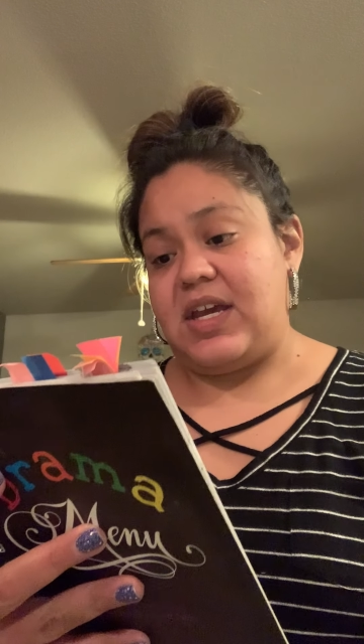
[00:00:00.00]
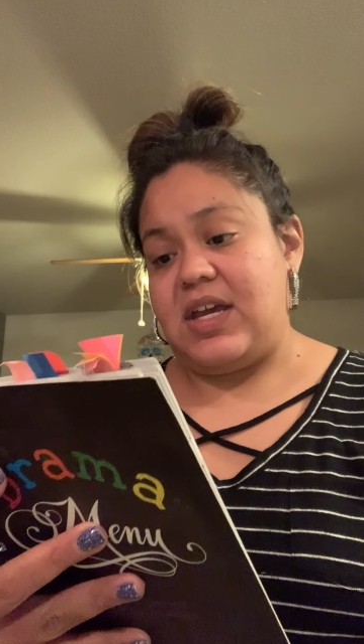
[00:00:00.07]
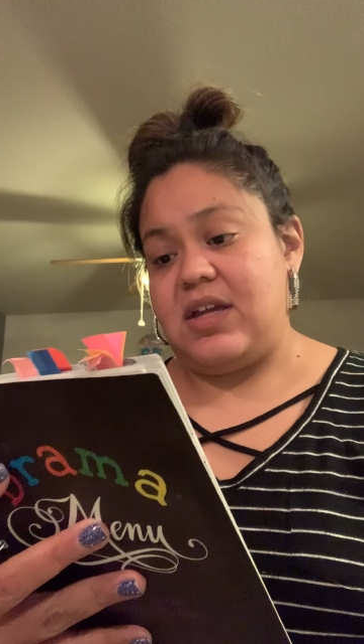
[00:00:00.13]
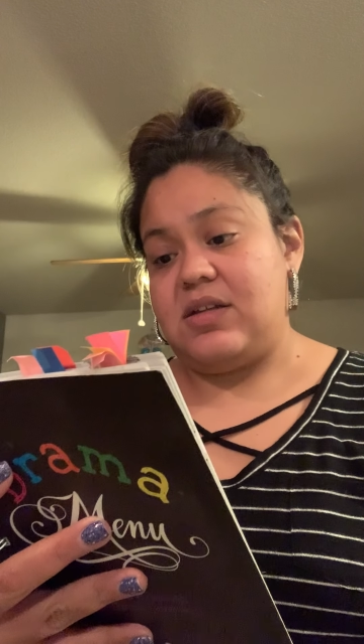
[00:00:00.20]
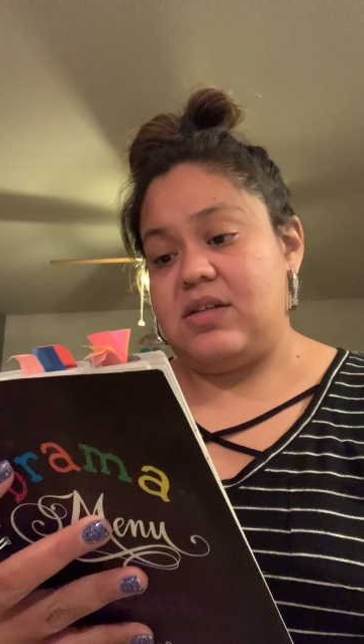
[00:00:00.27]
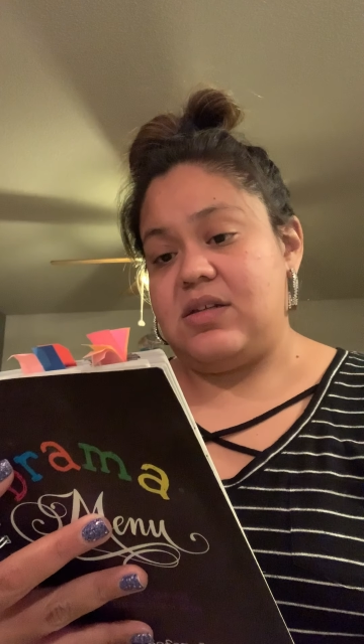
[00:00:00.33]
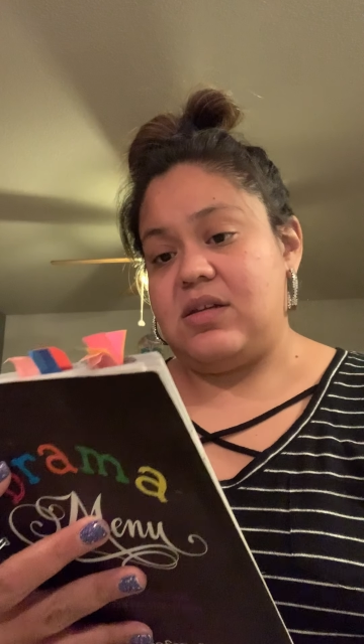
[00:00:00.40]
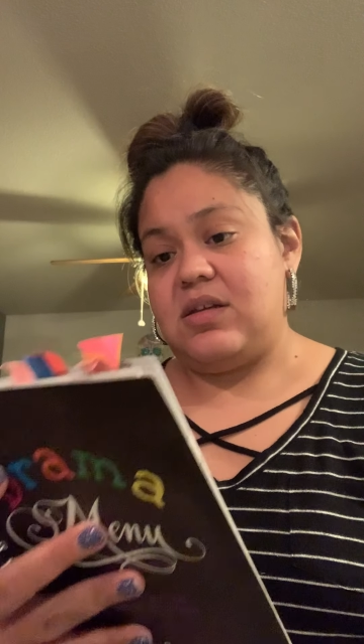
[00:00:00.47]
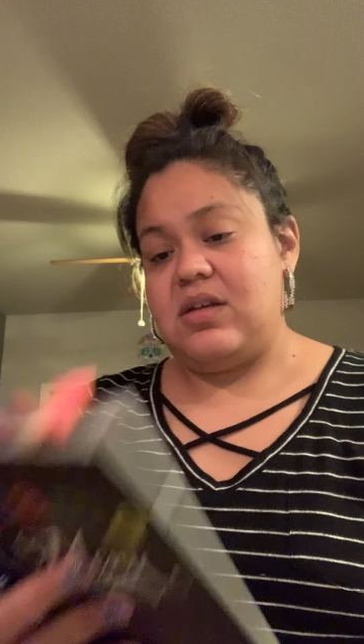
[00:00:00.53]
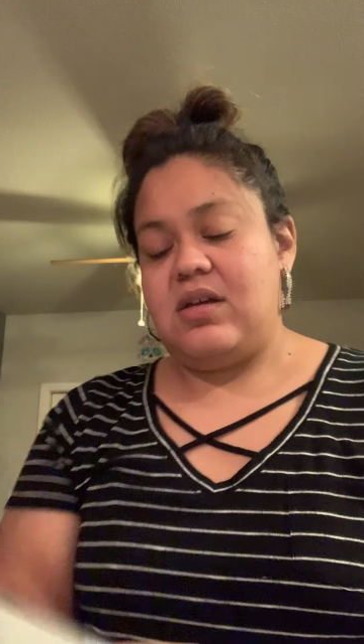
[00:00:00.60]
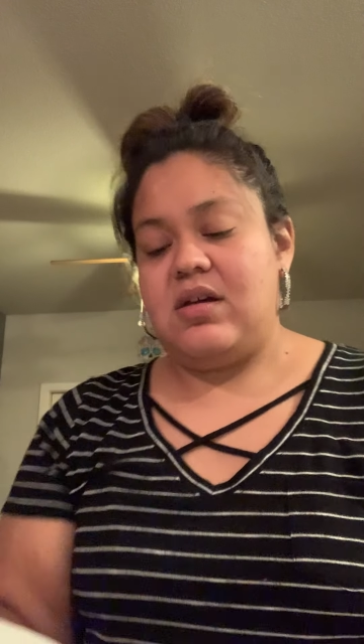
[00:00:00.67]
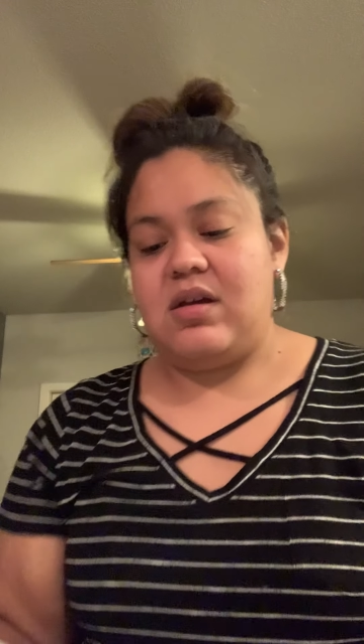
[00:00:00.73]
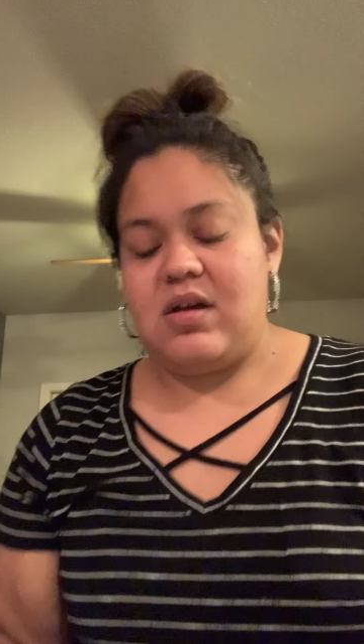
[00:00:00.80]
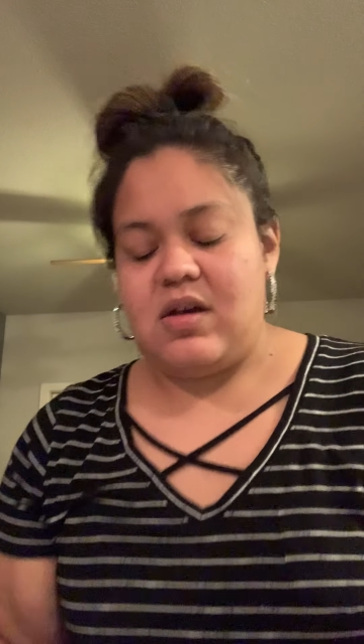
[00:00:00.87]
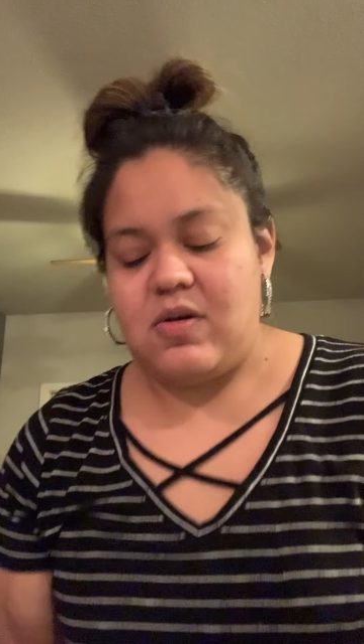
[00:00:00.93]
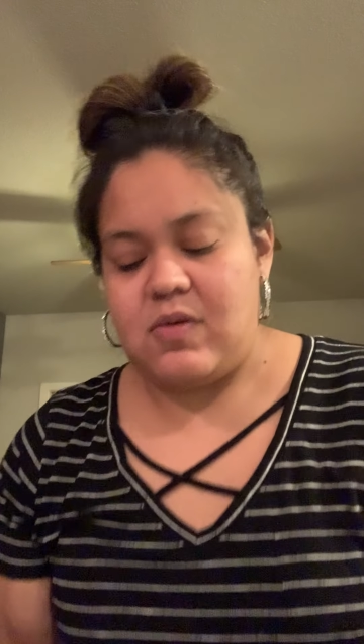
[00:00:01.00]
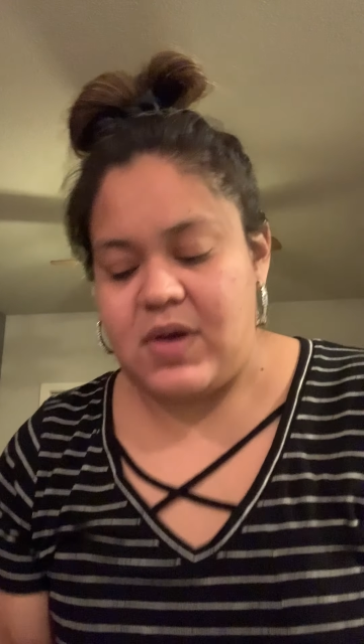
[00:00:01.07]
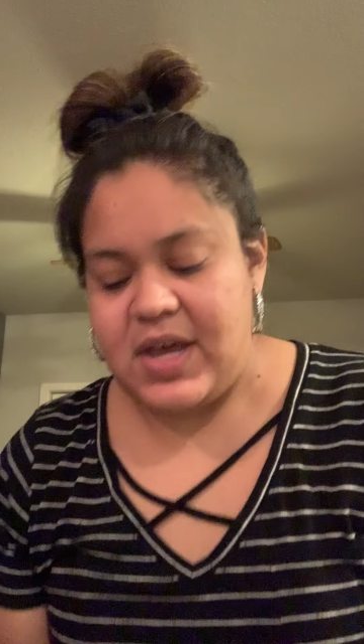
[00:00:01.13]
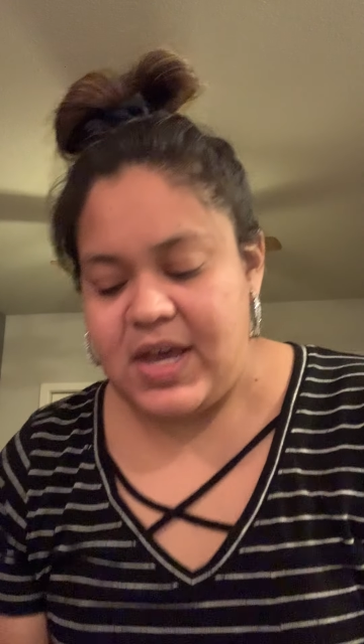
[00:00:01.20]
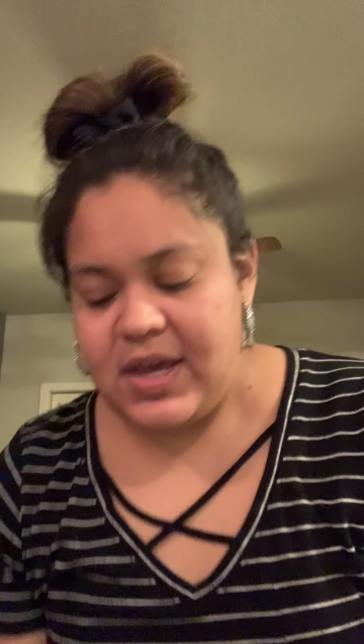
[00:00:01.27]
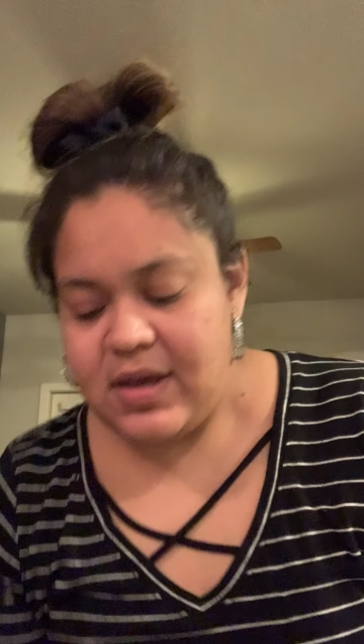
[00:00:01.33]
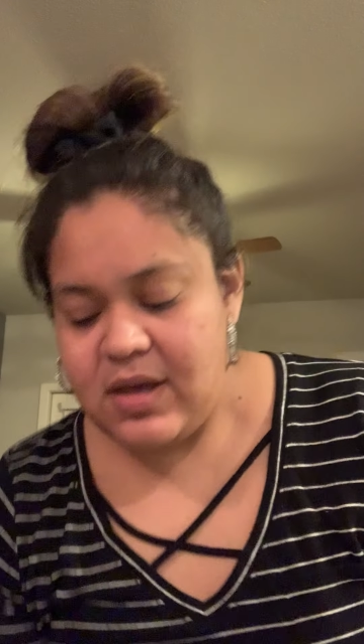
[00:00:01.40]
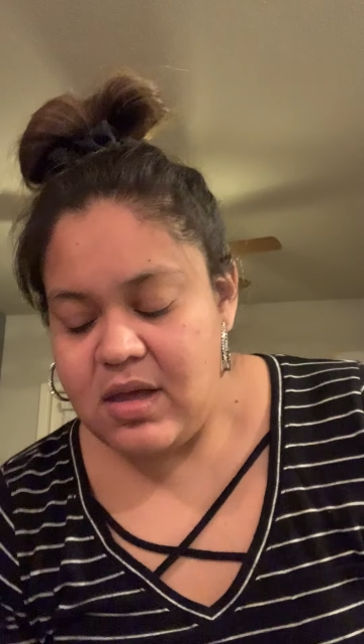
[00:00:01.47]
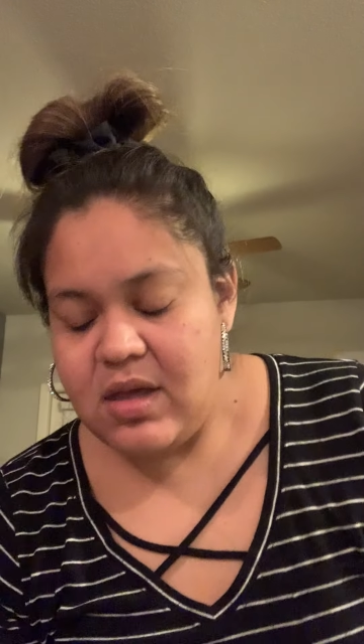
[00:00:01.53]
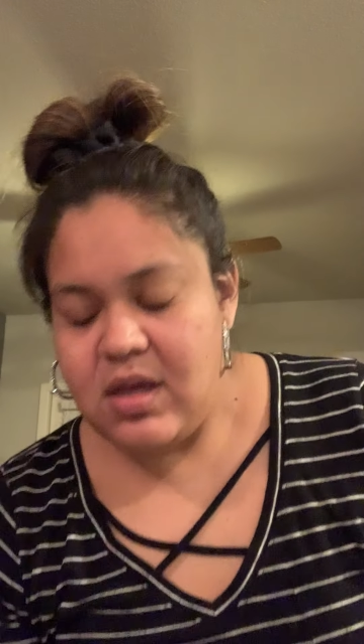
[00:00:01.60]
it, okay?